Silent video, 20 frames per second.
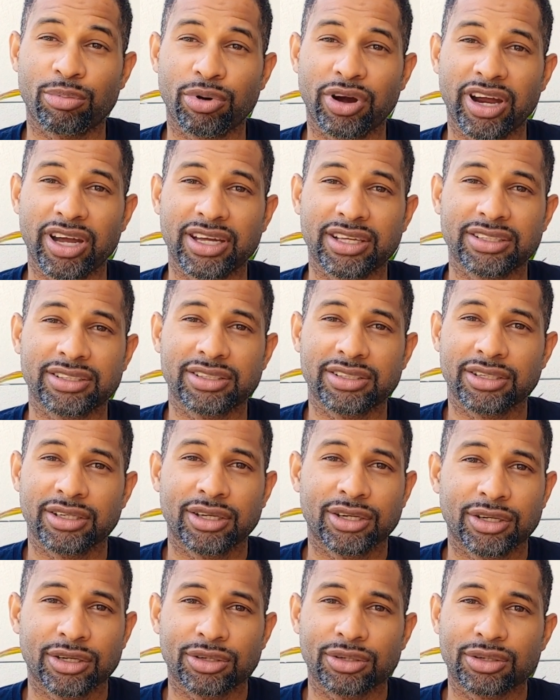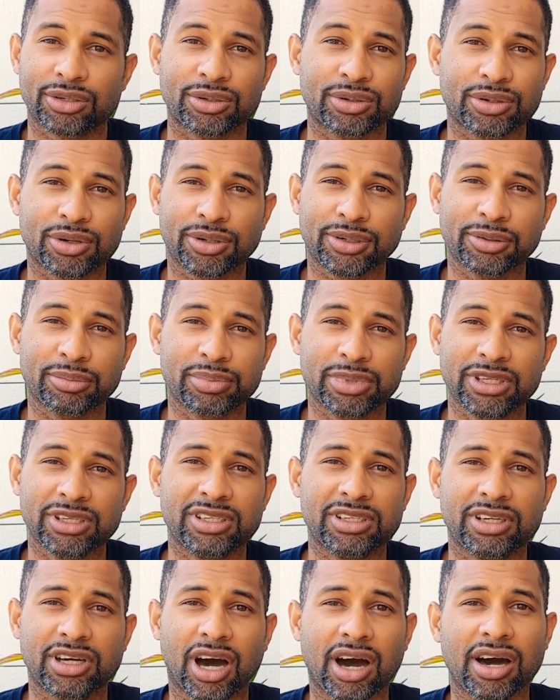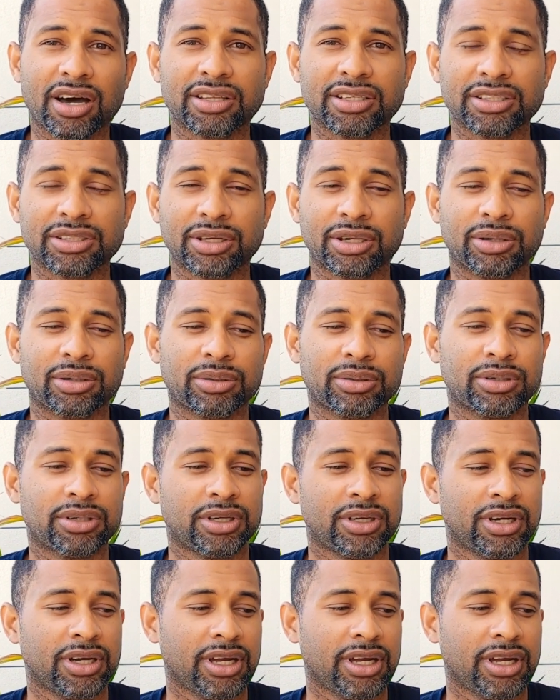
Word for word: brand, you're gonna be gone, you know.